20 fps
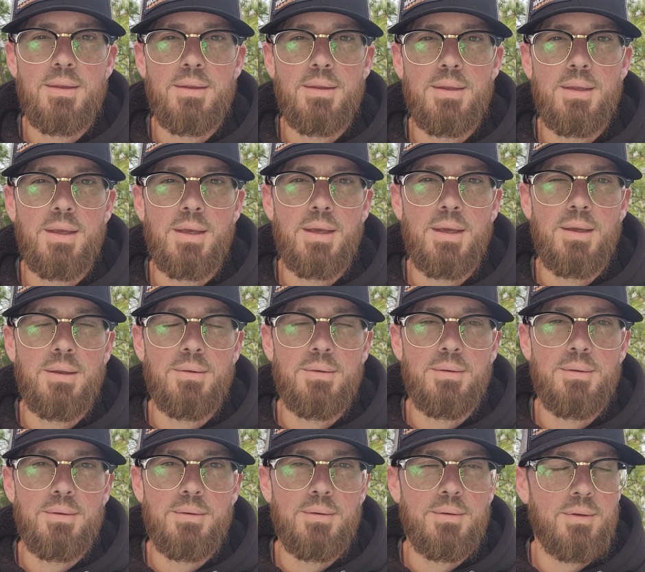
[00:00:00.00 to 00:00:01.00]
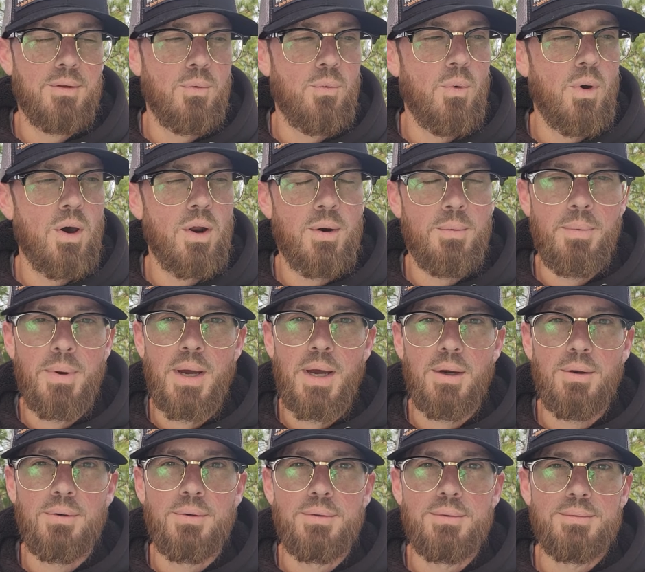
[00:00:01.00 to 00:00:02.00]
the the water
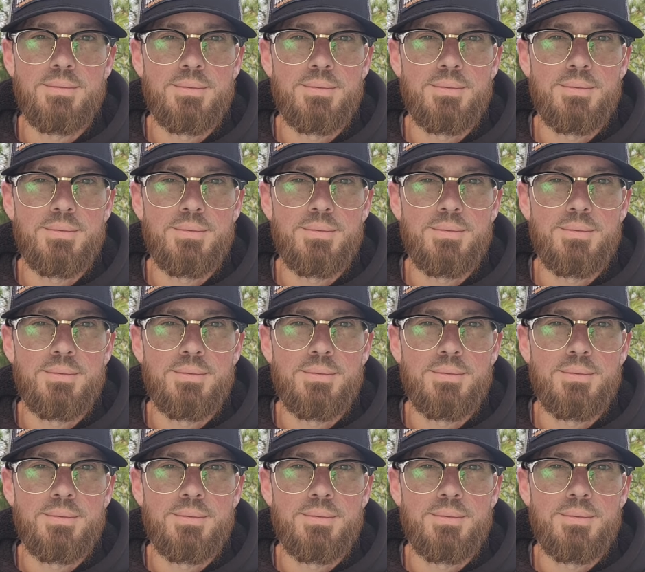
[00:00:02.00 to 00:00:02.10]
bottle,